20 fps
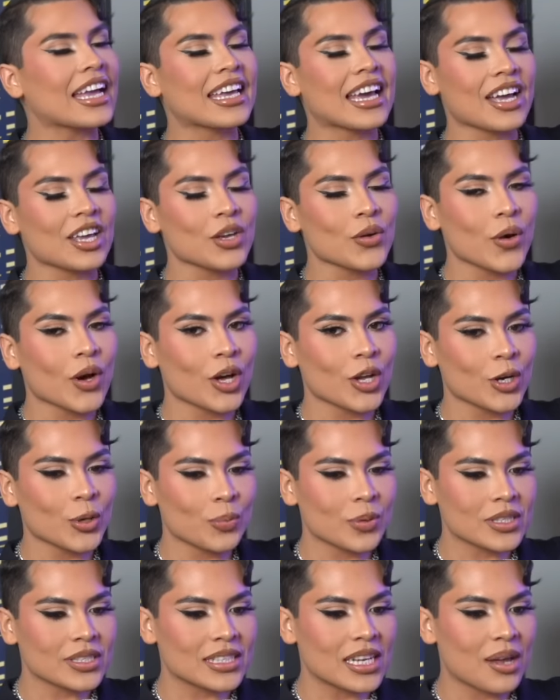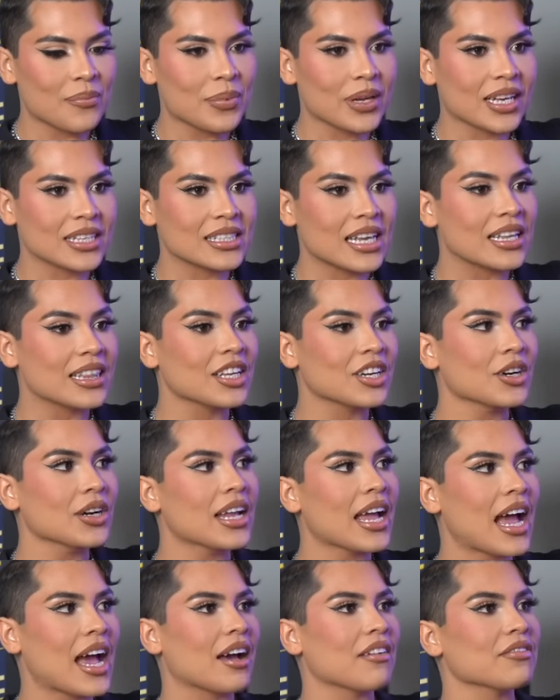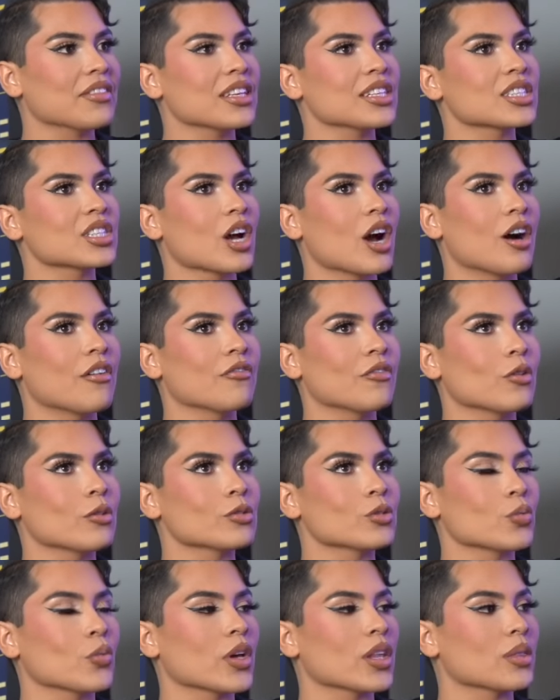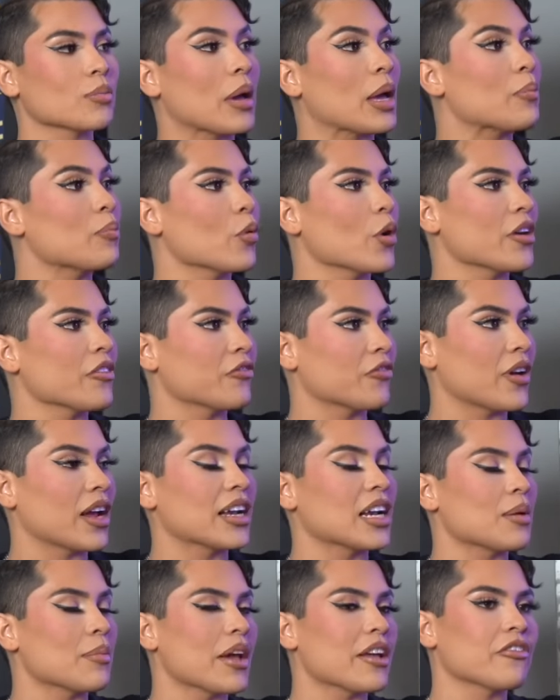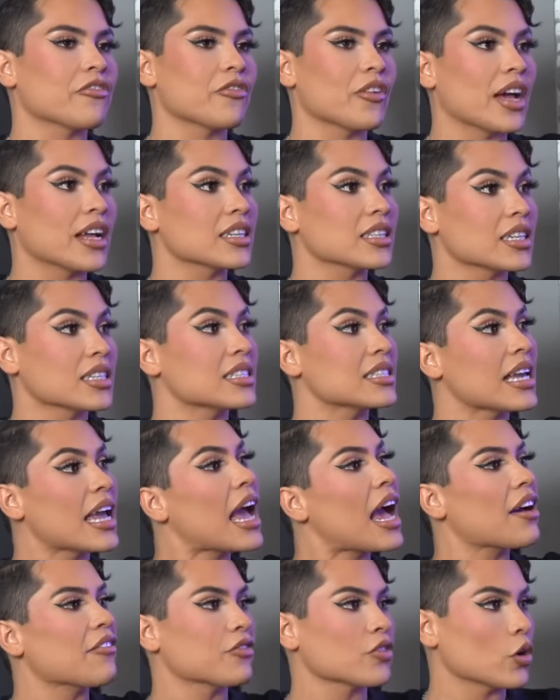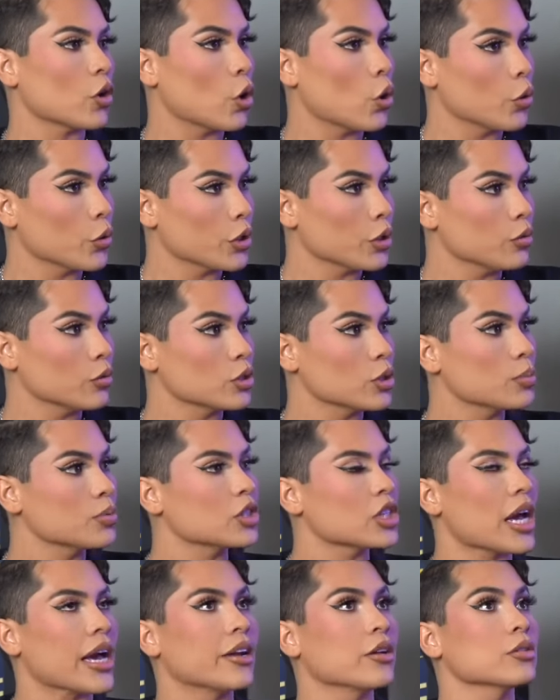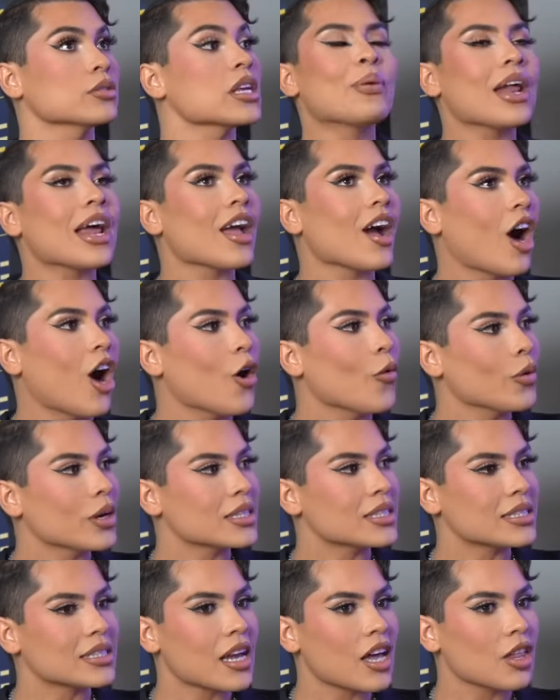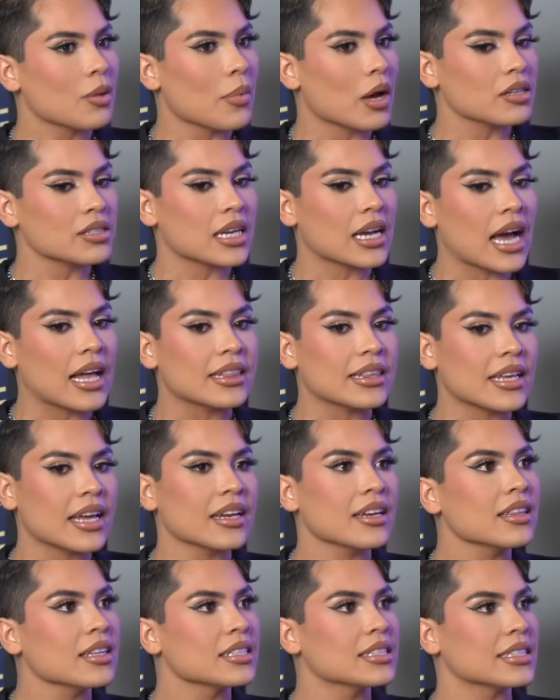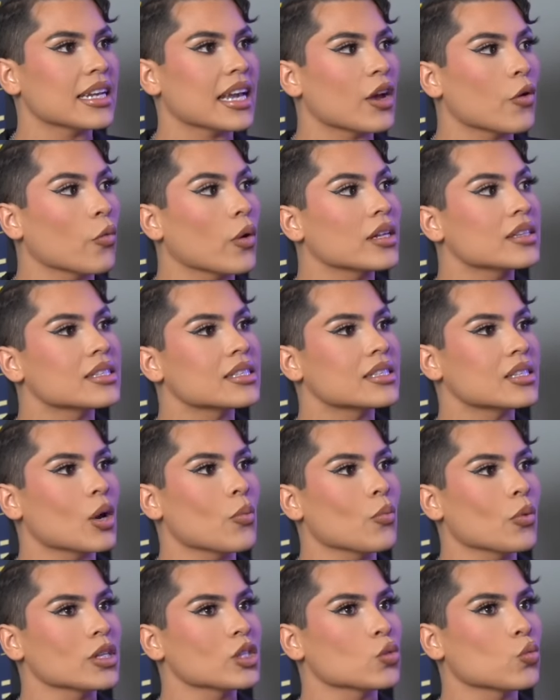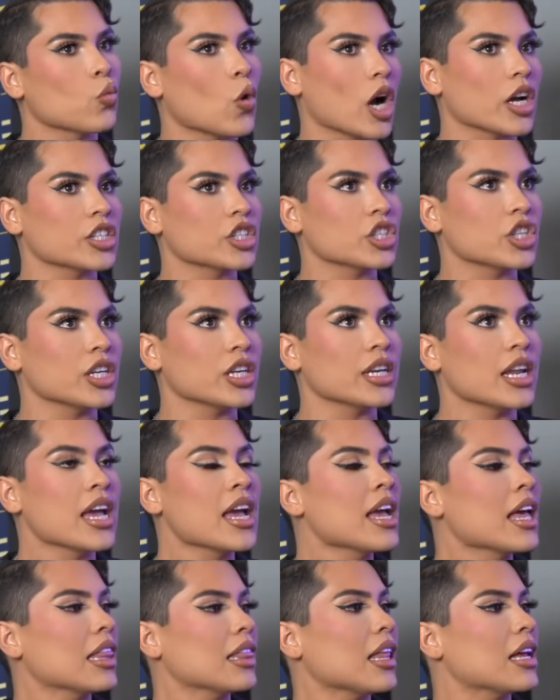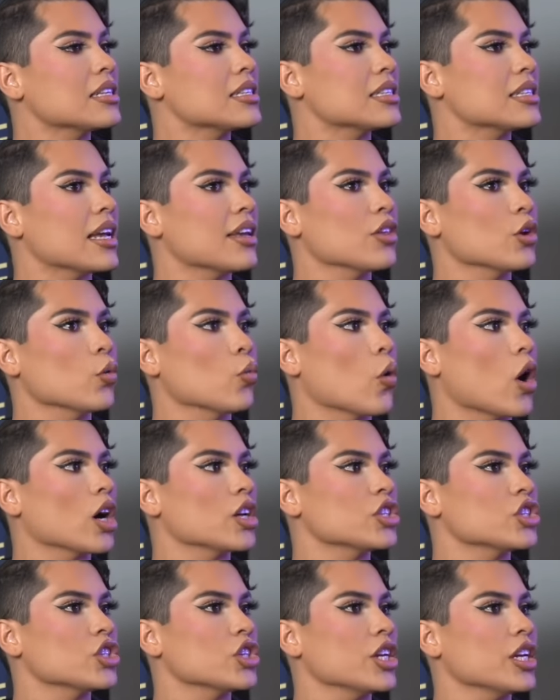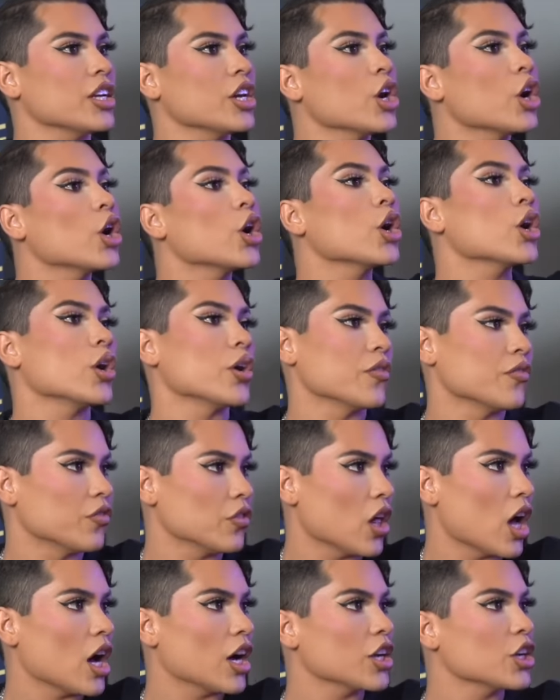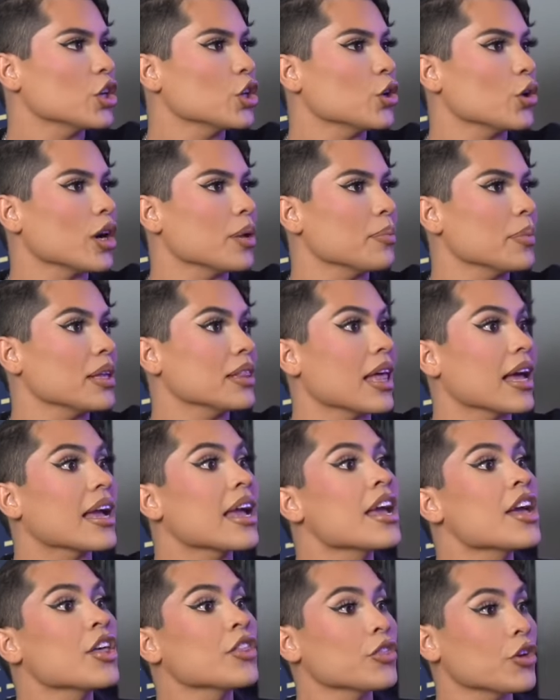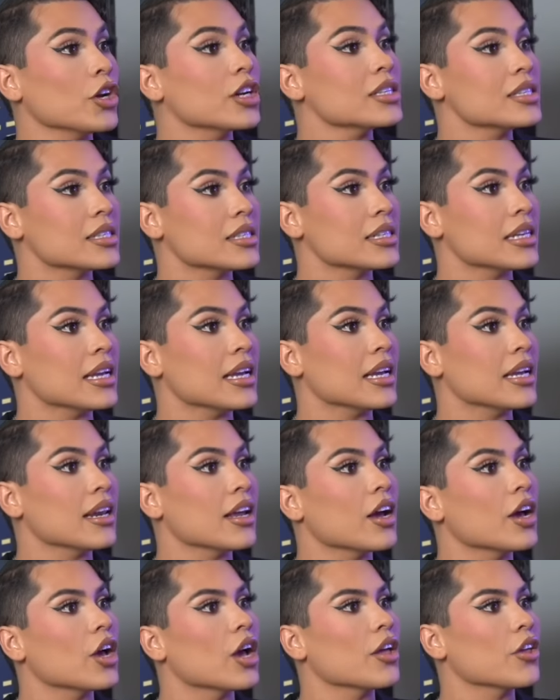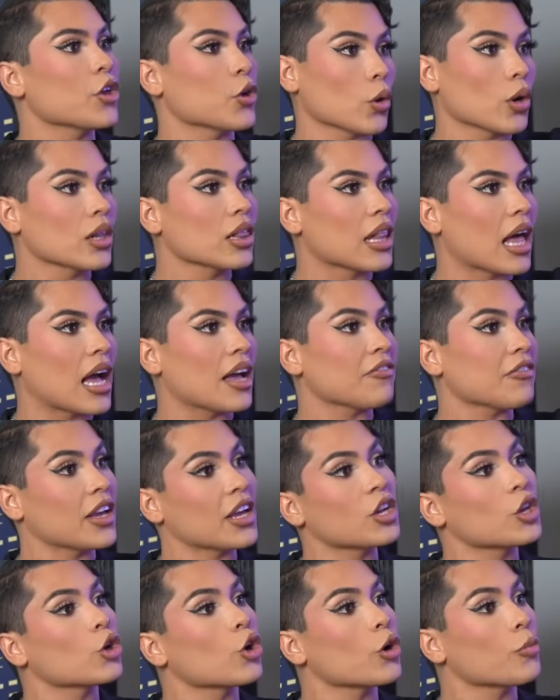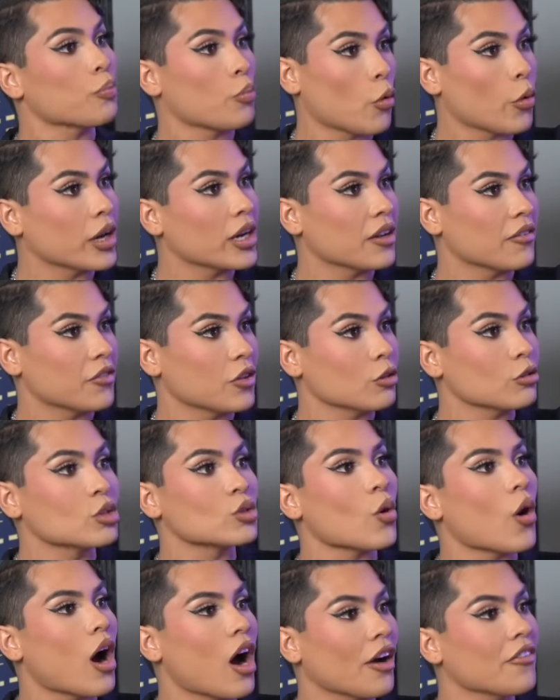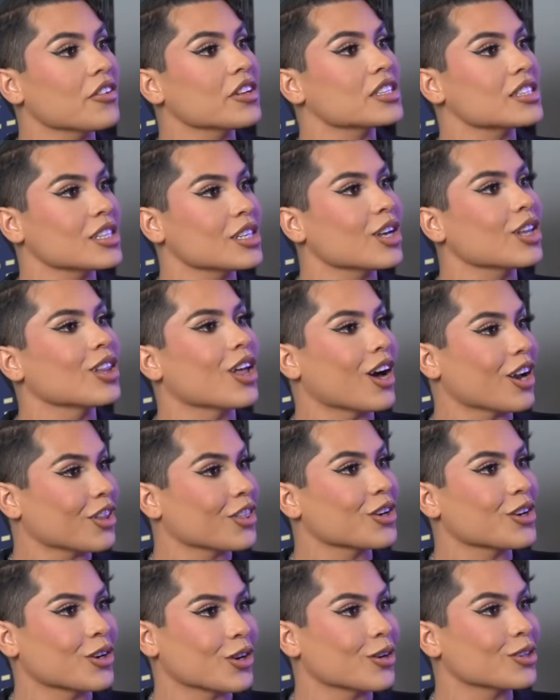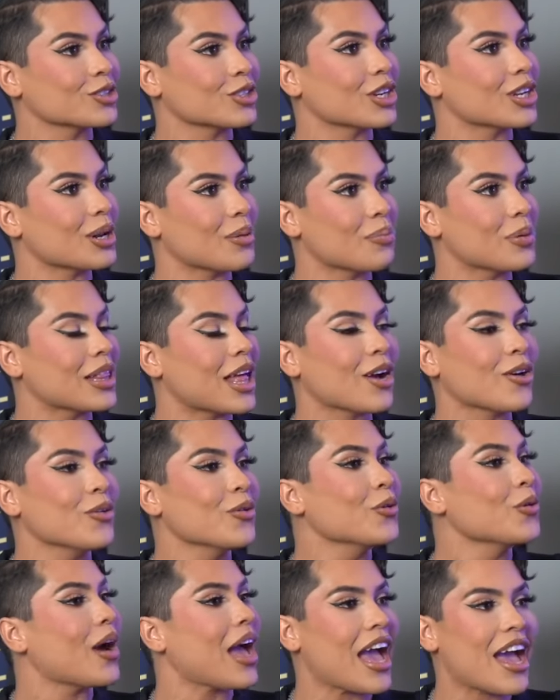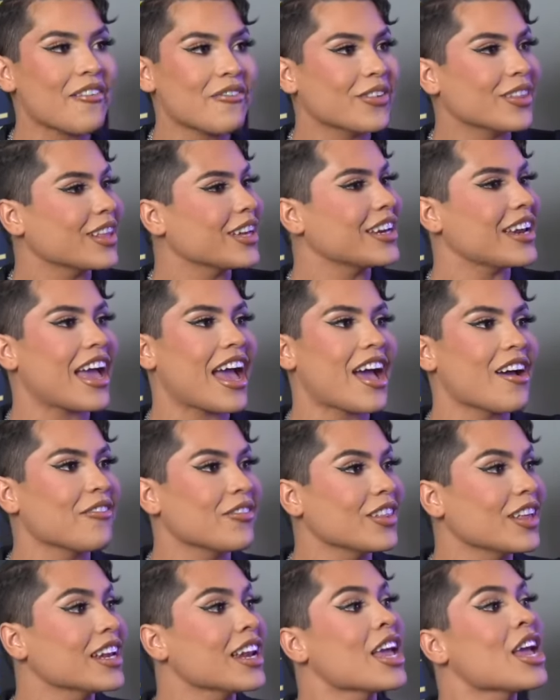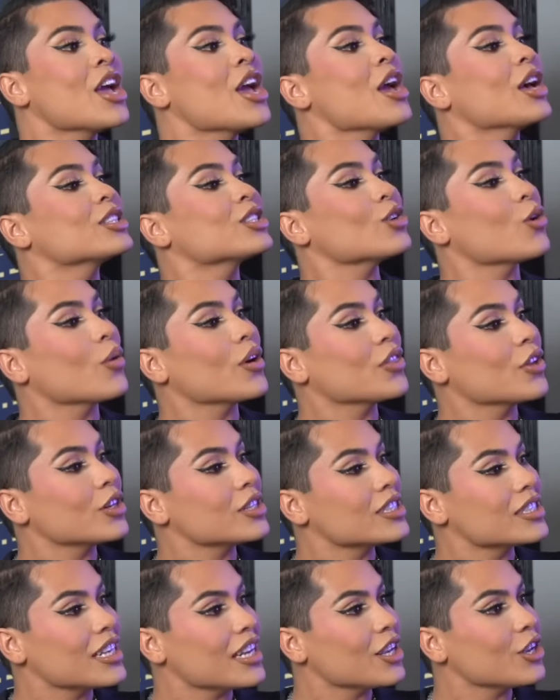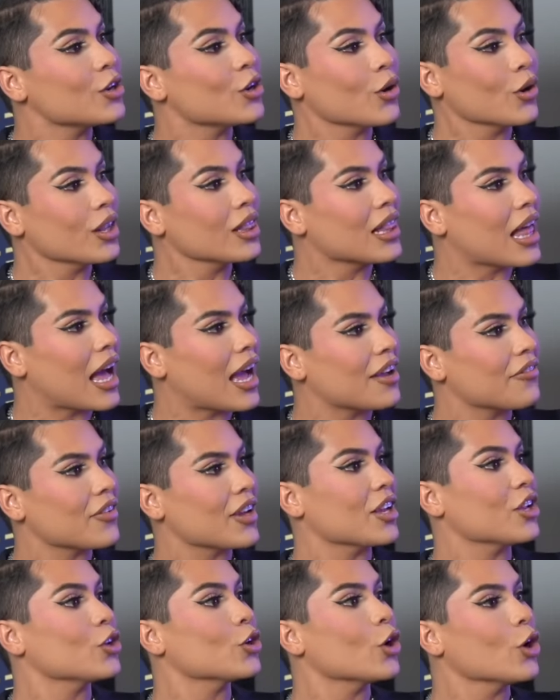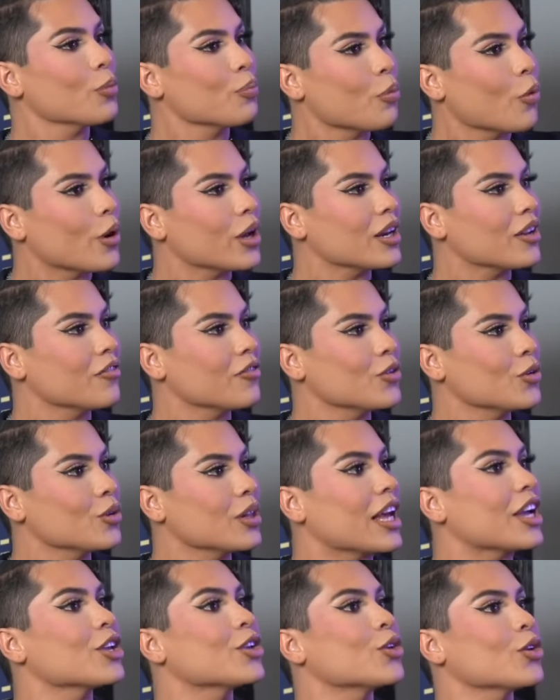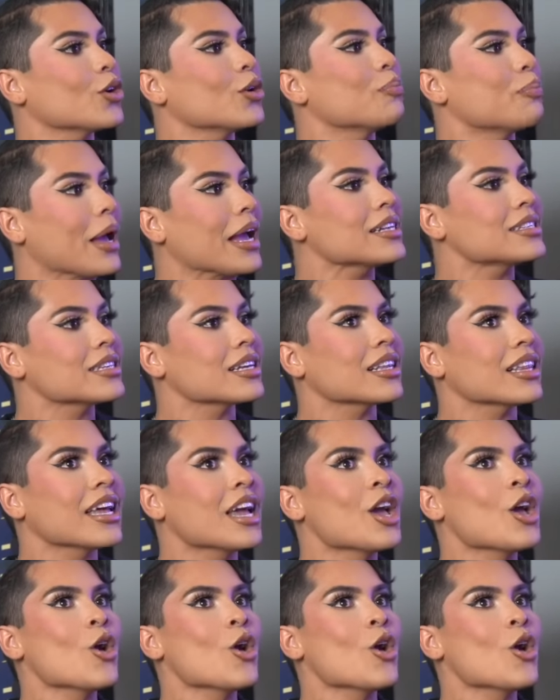get you 100% because I literally have these convos with my boyfriend and my friend because they have their own YouTube channels. But I always tell them, I was like, at the end of the day, when someone's watching, let's say they're watching her vlog, you know what I mean? Like, they're seeing your life in your point of view. So obviously a lot of the girls are going to be like, ooh, Evelyn. Yeah, yeah, yeah. So when they're seeing your life in your point of view, like you're basically,